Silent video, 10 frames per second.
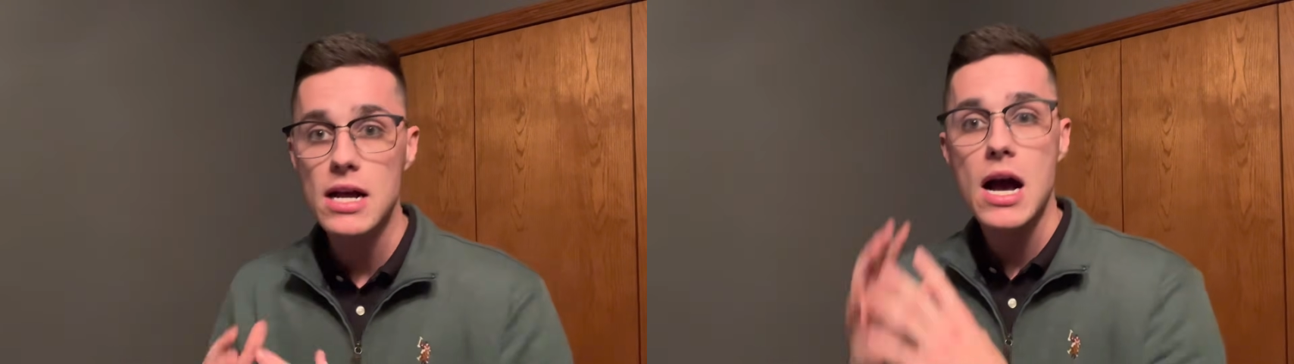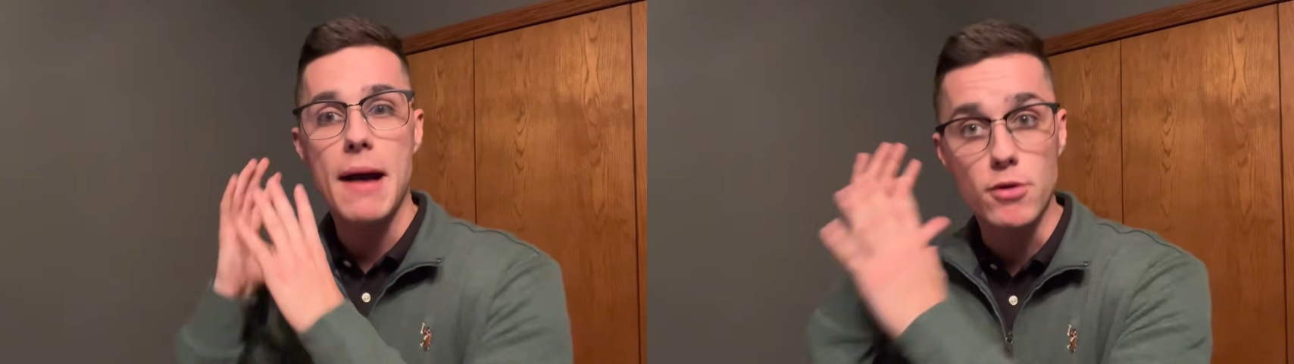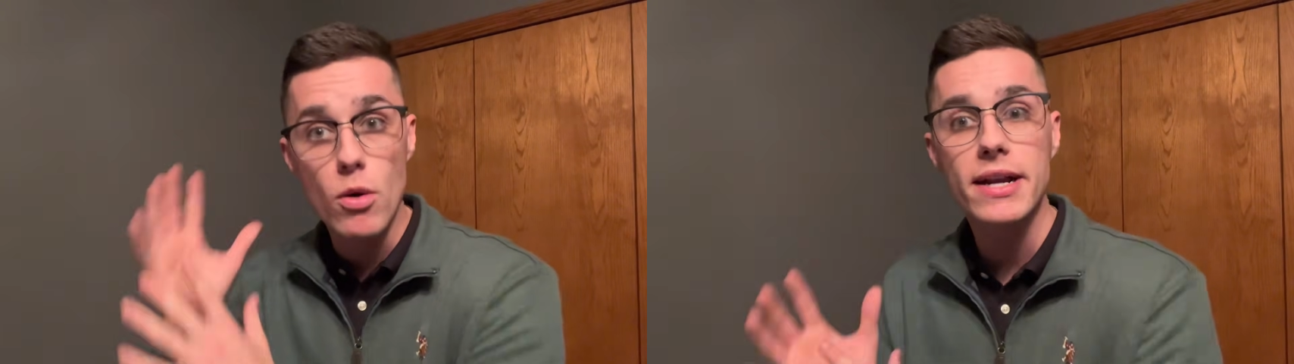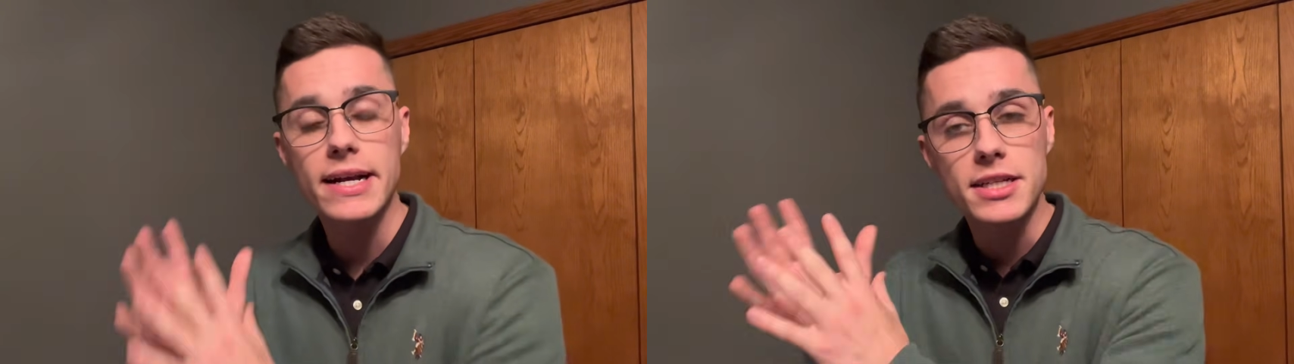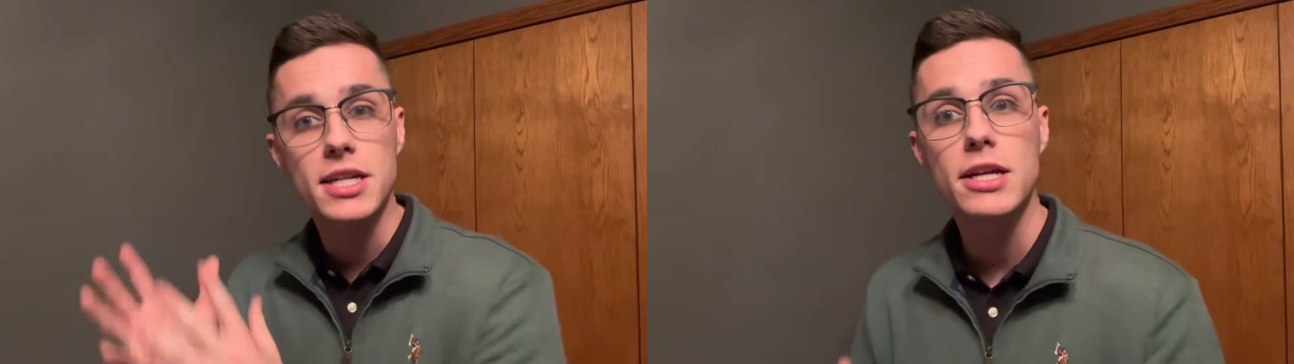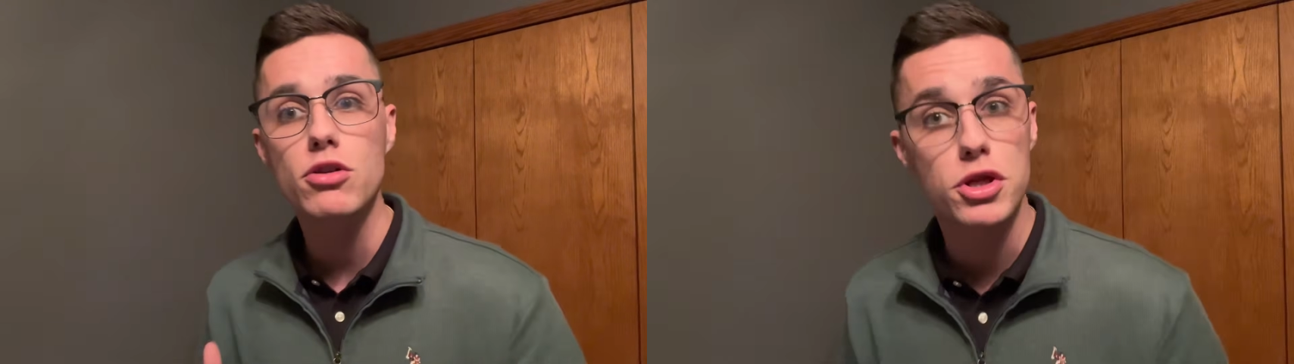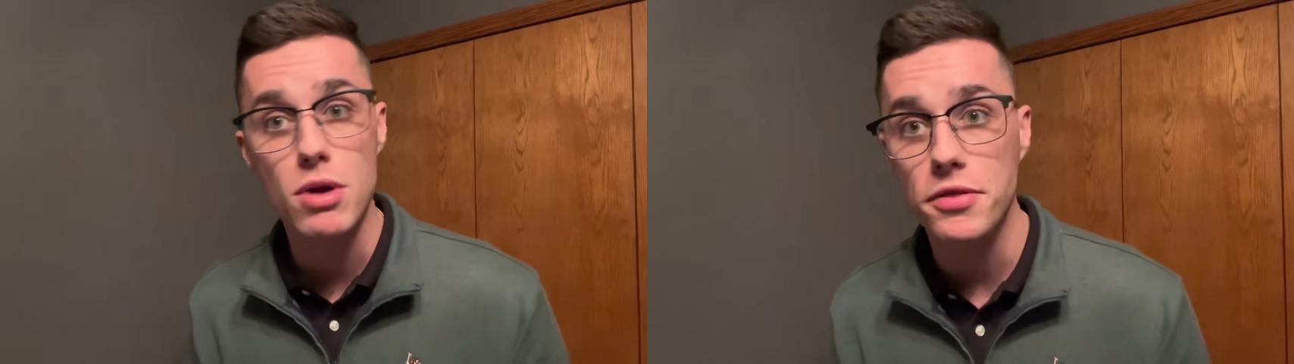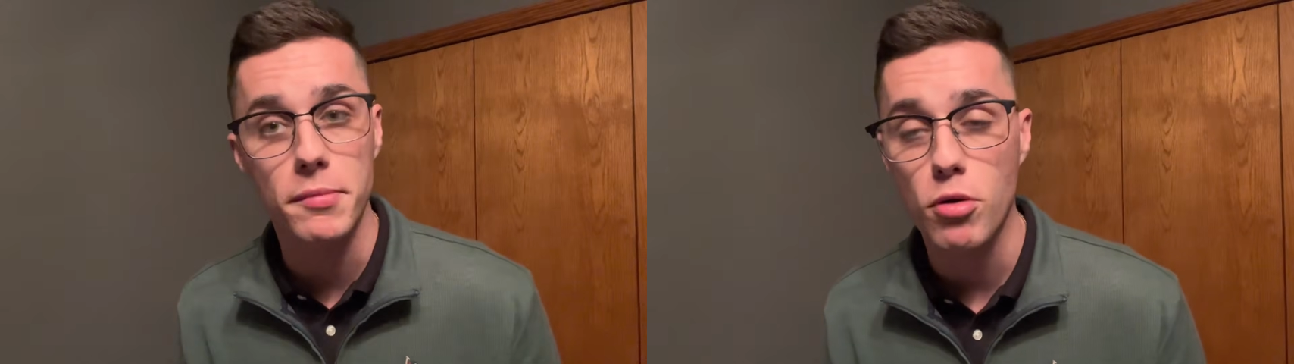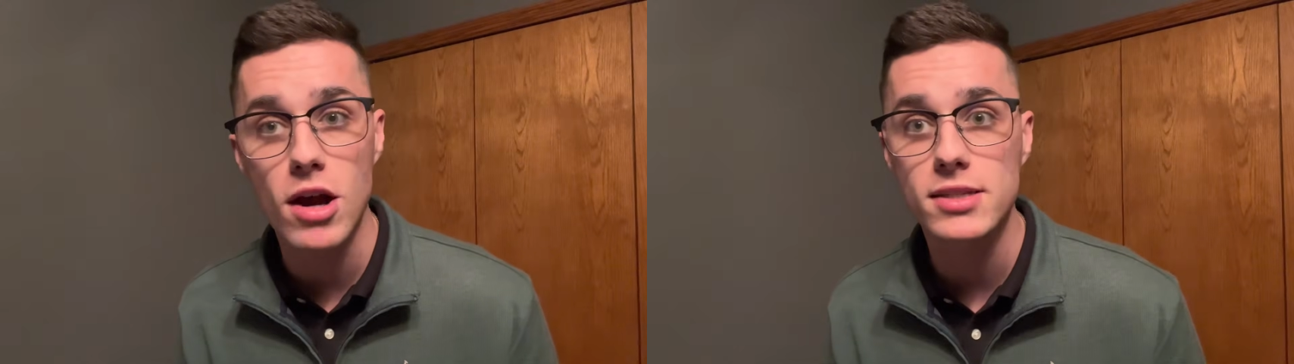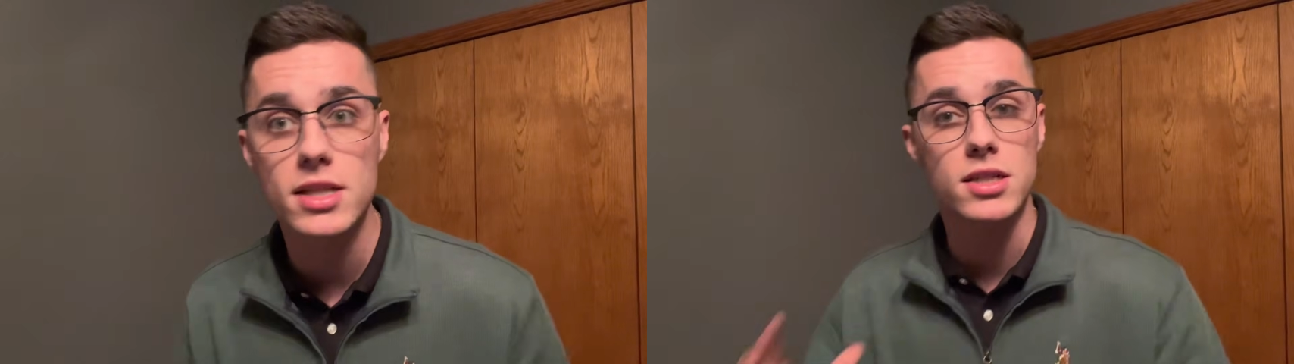I'm going to continue throughout the
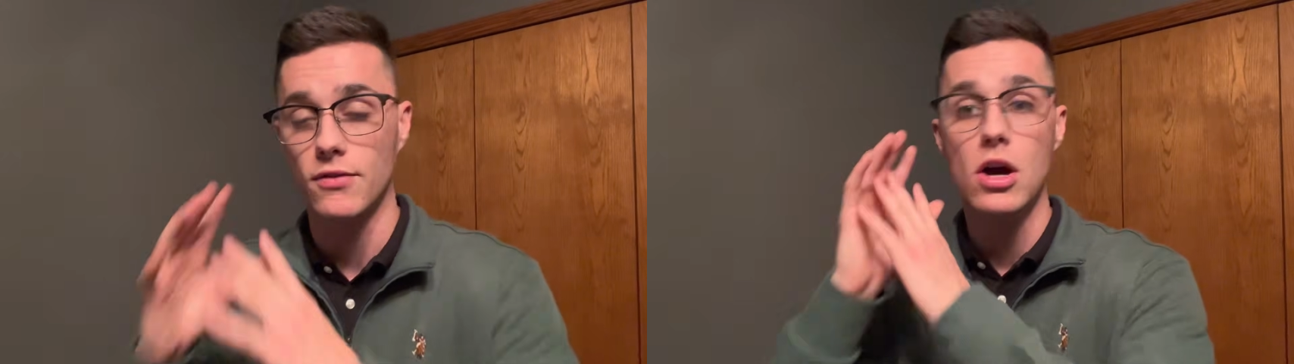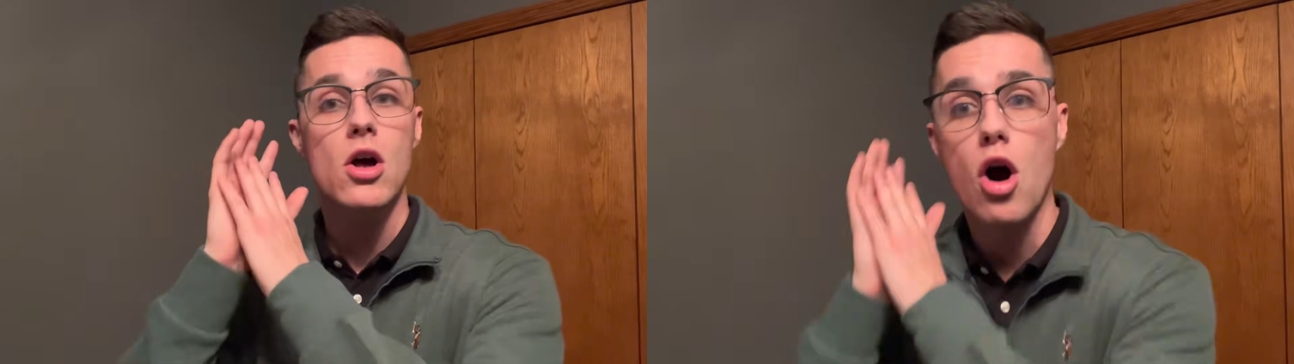process of